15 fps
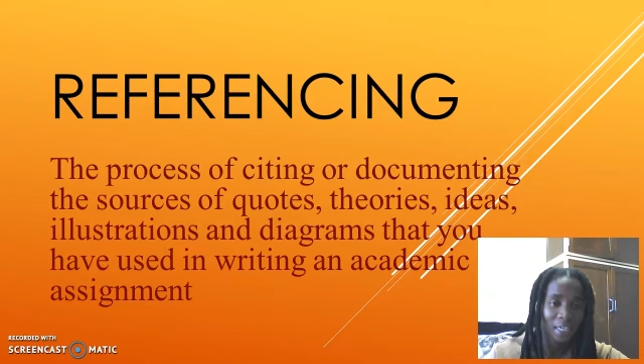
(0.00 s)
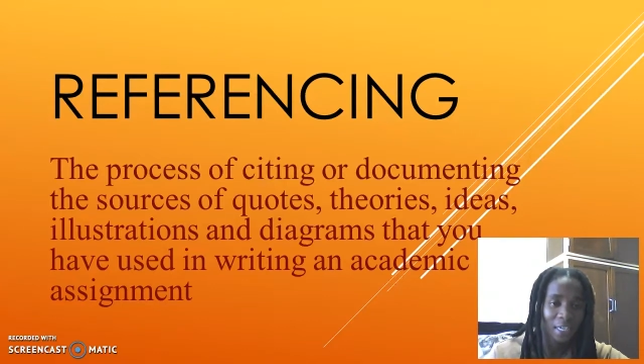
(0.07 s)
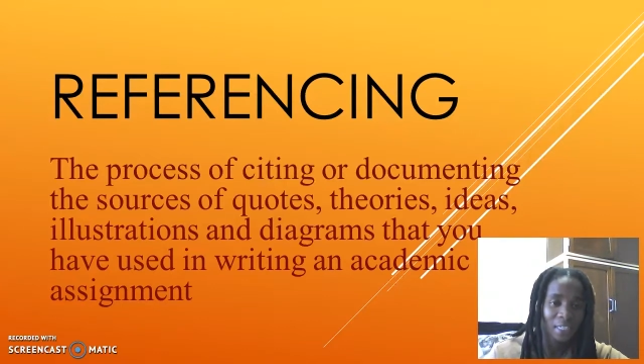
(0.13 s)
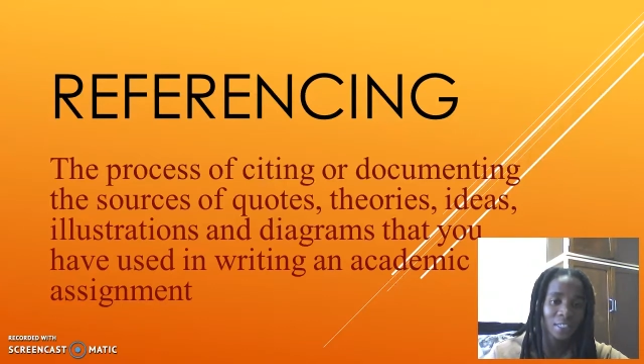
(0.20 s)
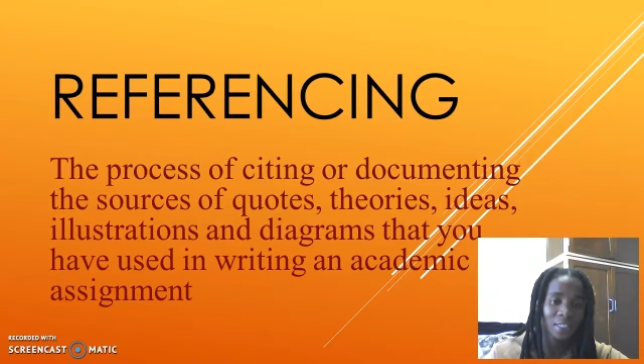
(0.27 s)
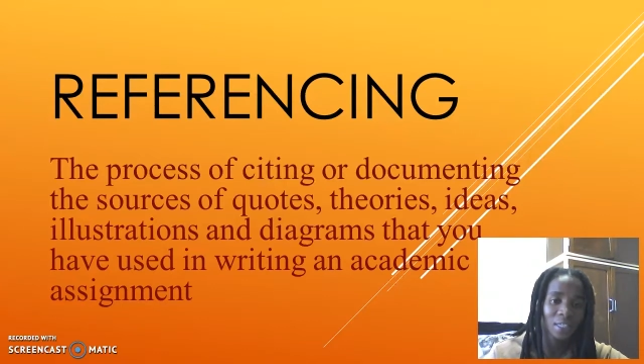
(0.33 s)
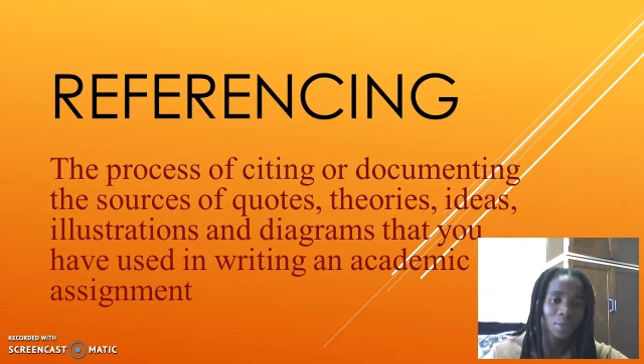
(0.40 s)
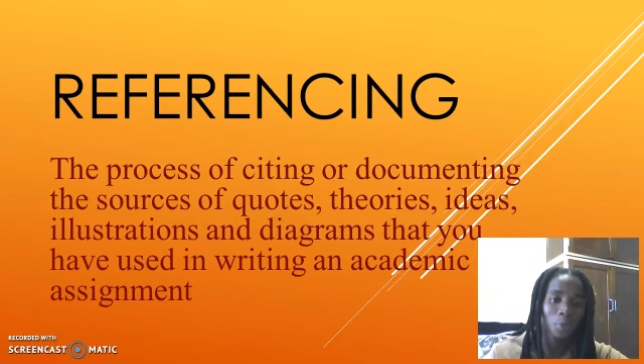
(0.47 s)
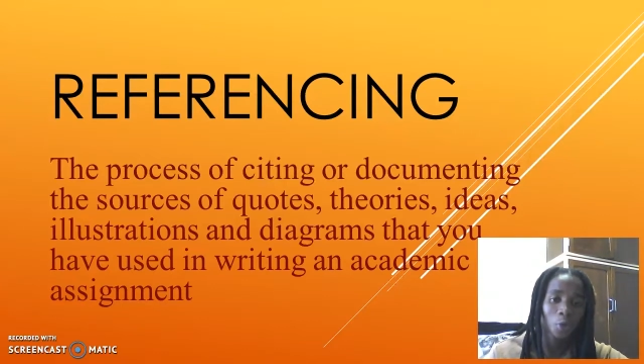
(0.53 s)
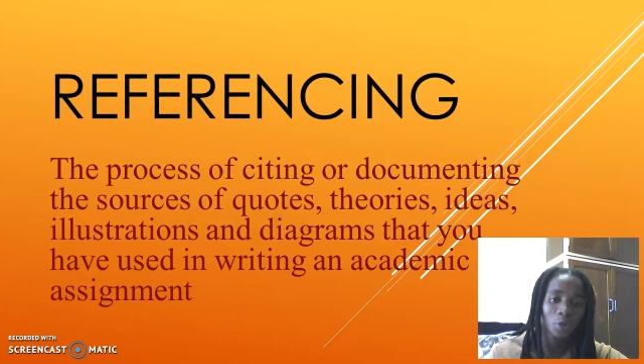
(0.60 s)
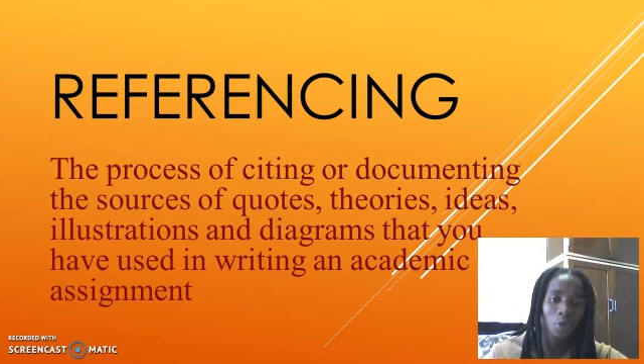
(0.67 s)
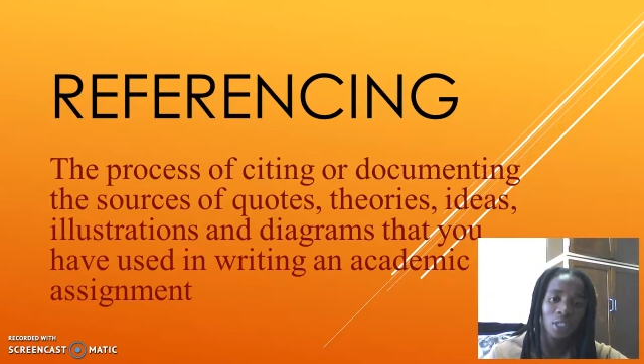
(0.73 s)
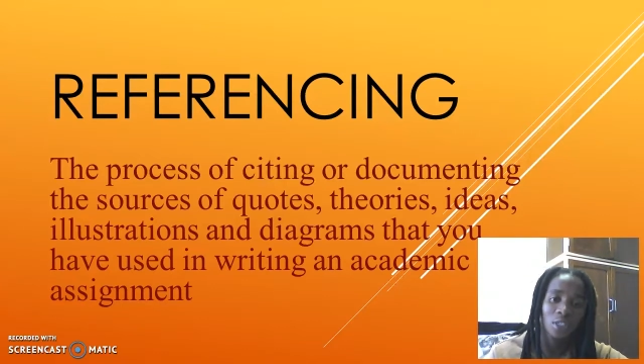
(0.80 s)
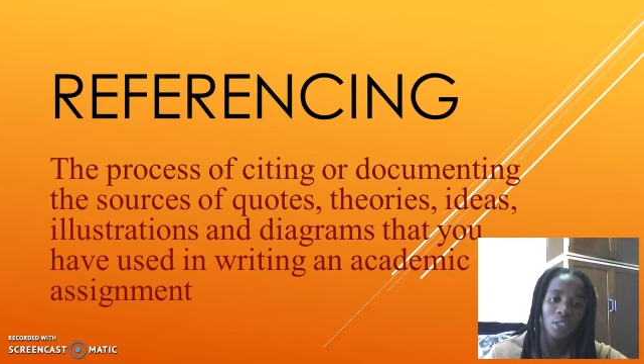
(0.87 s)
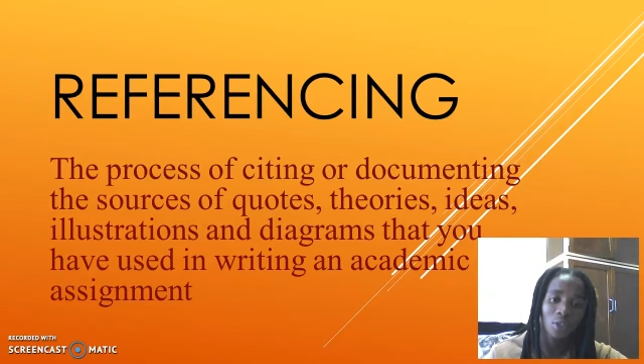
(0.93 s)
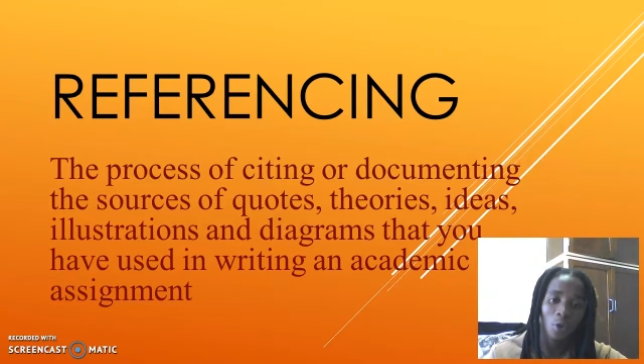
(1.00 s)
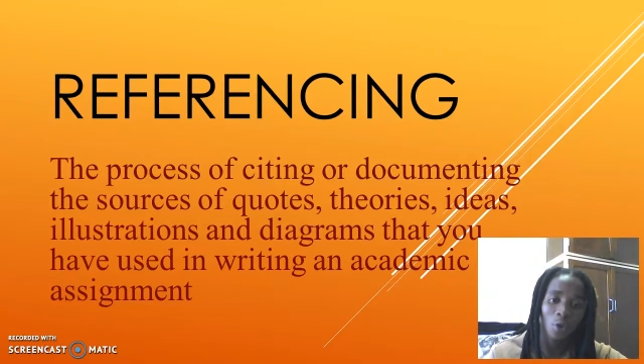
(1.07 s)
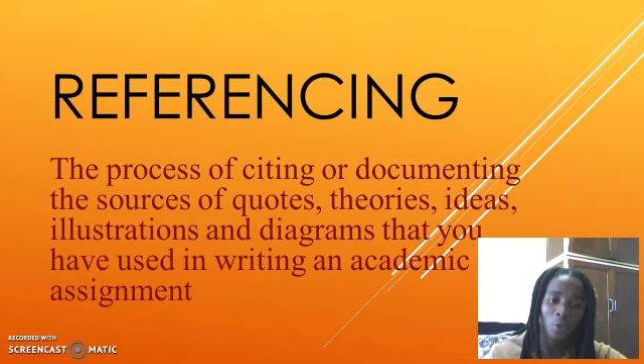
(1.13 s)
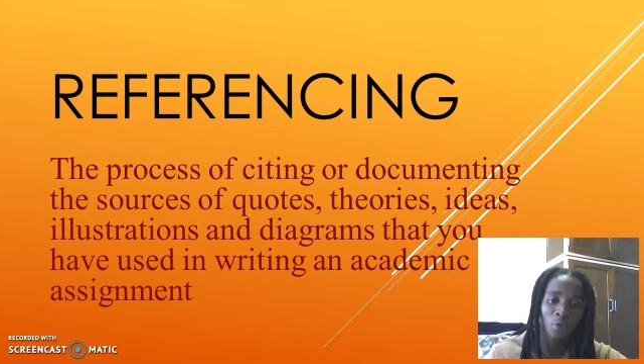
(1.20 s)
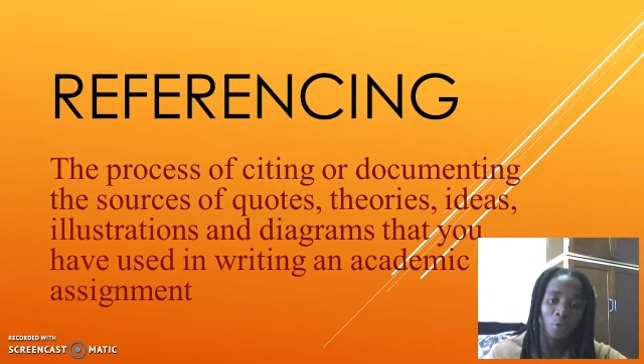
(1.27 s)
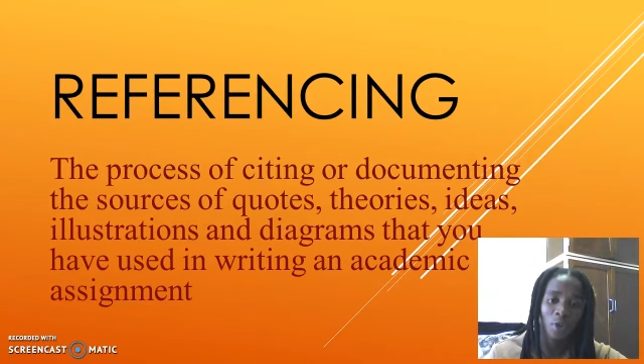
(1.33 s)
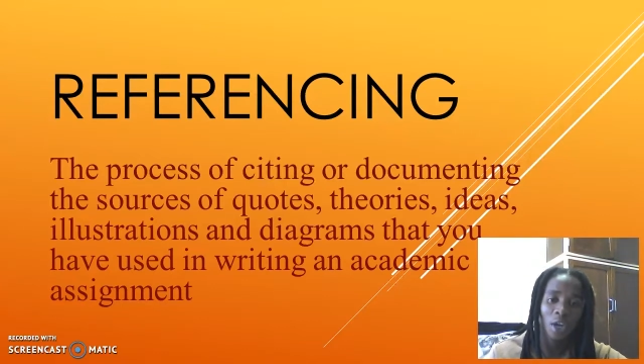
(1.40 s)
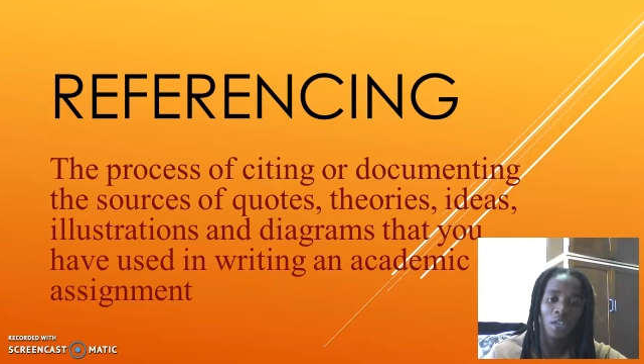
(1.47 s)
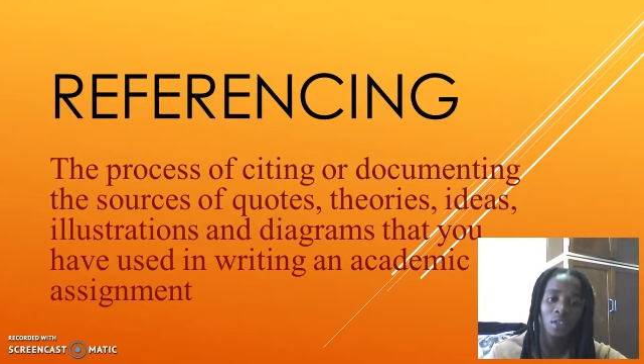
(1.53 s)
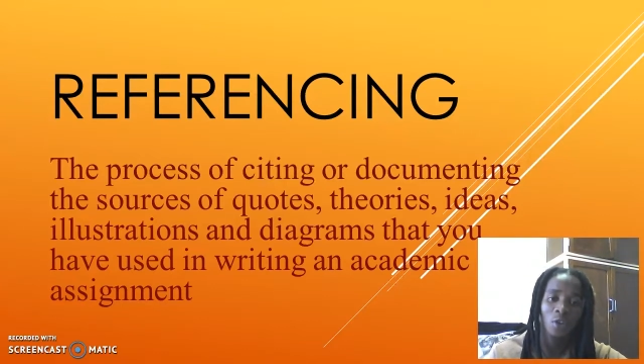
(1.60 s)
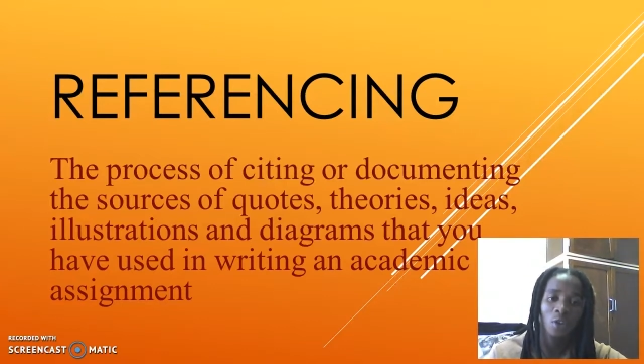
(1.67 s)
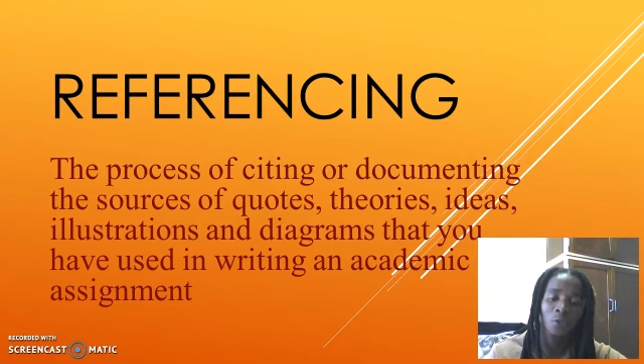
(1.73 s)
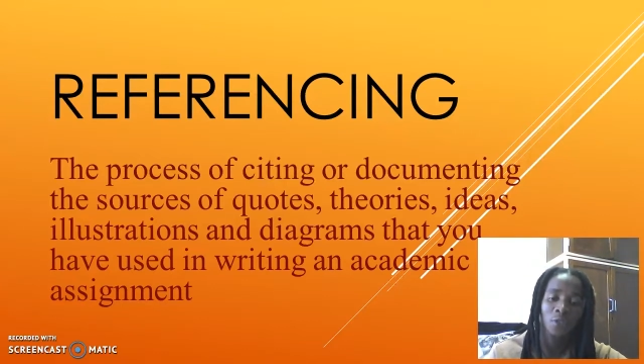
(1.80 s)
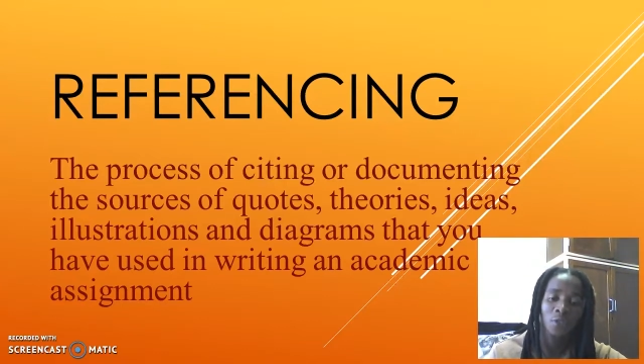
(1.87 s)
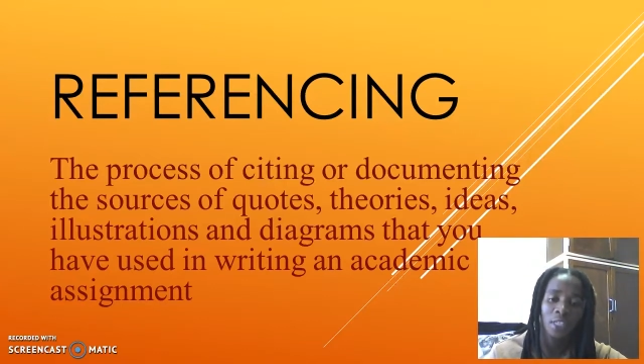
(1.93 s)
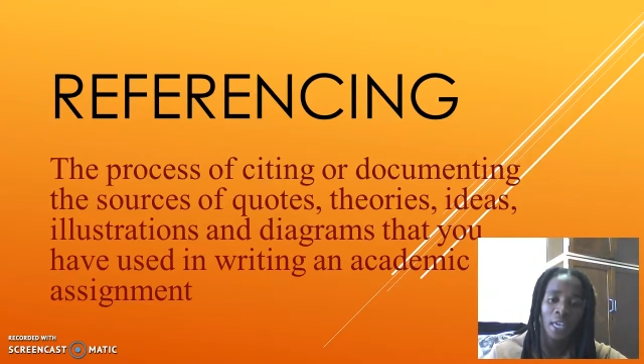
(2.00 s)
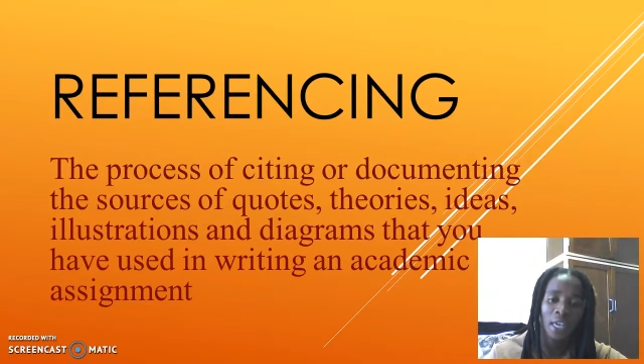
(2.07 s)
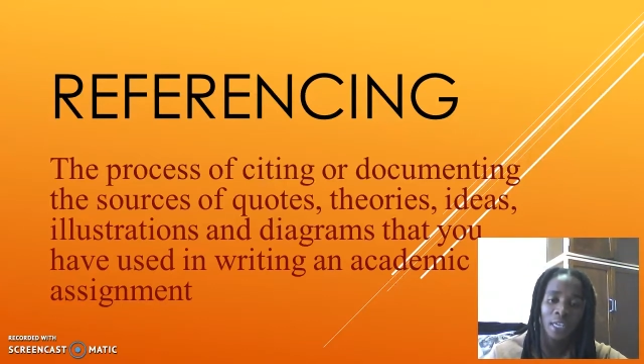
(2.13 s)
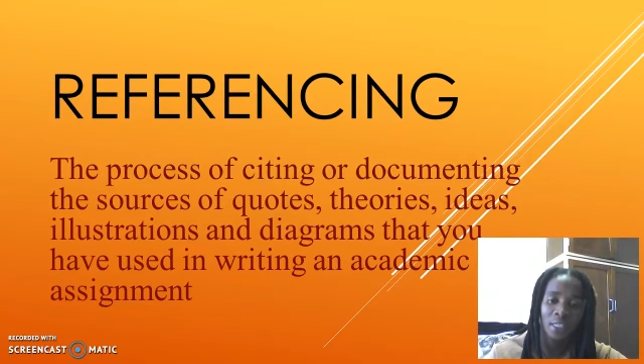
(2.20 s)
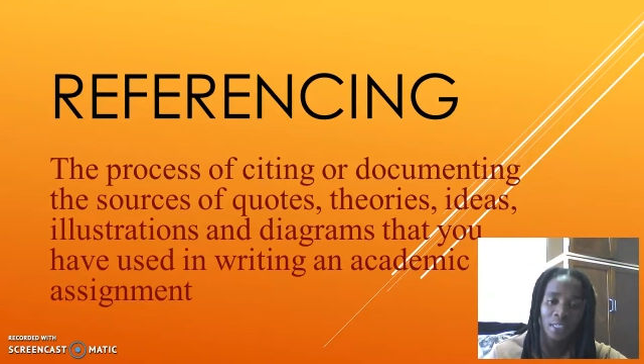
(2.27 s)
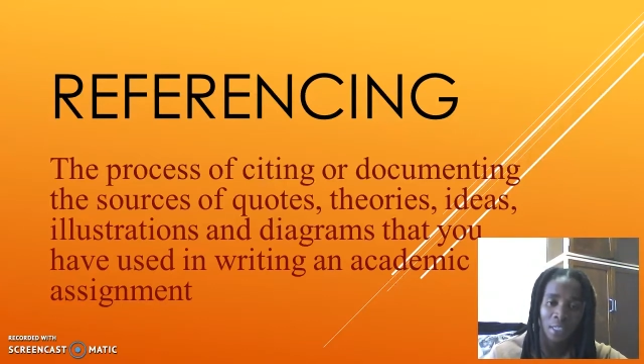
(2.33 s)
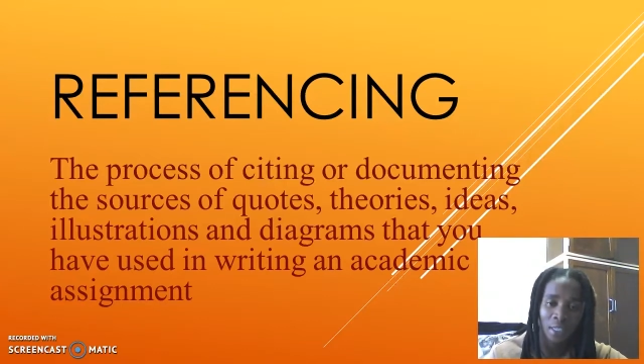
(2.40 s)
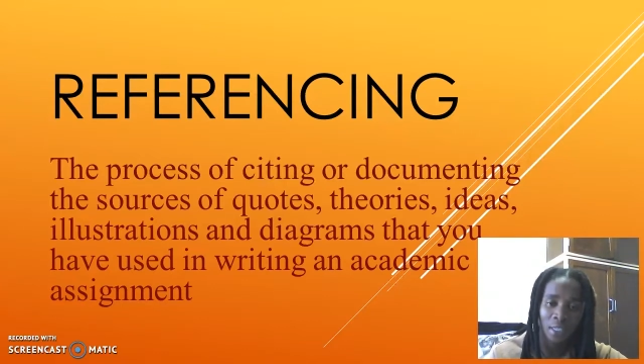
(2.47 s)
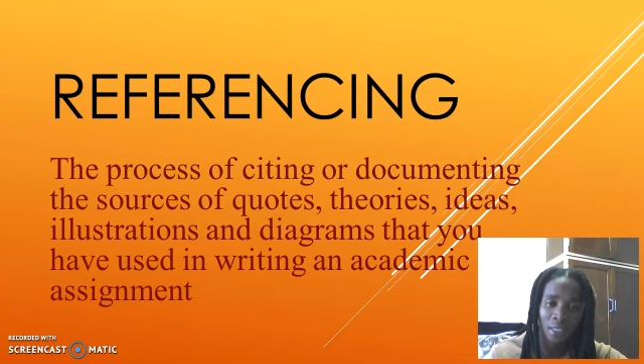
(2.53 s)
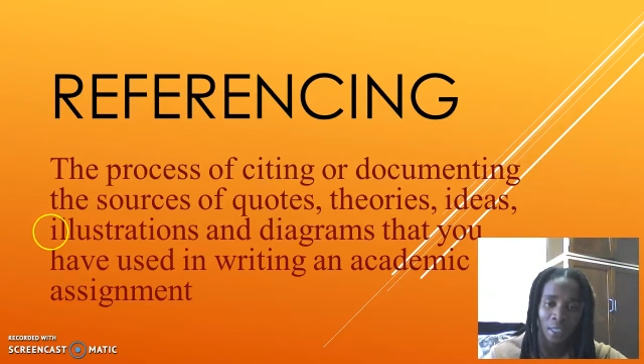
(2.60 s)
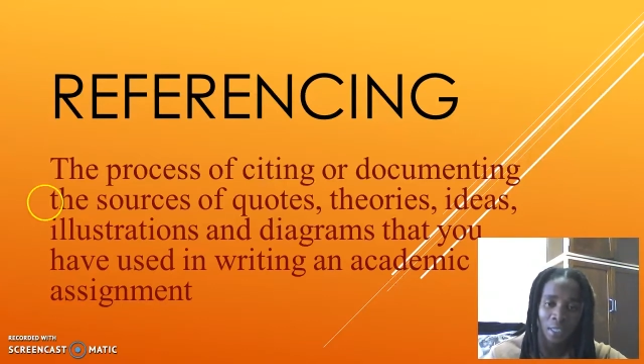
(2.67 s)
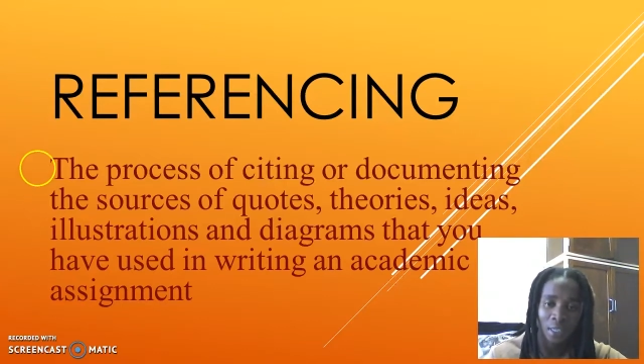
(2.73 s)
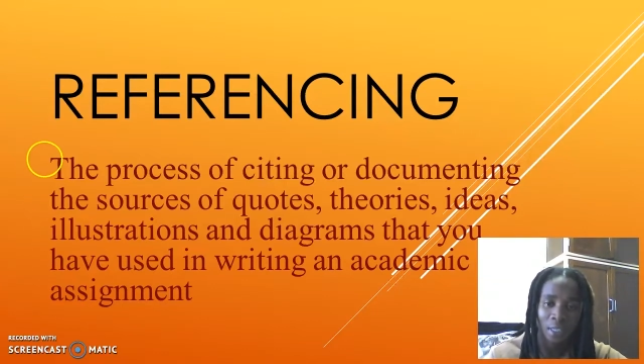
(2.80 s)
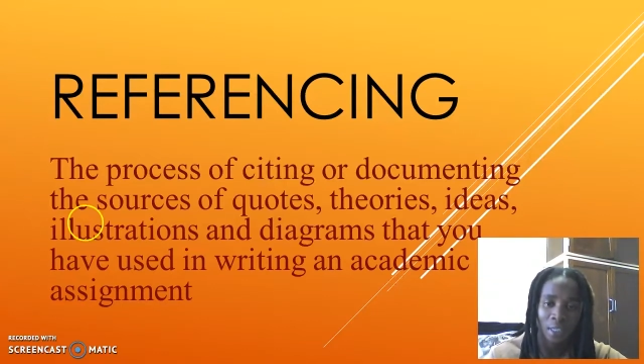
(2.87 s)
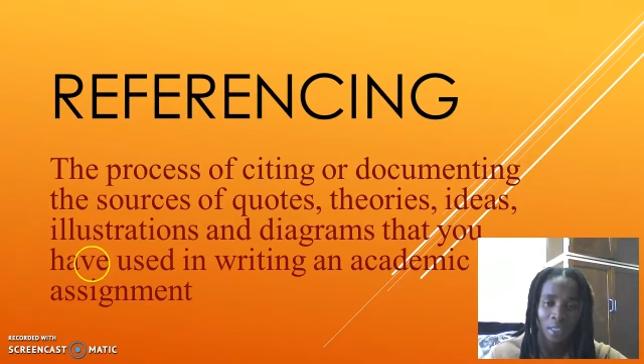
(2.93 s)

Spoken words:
It is a process of citing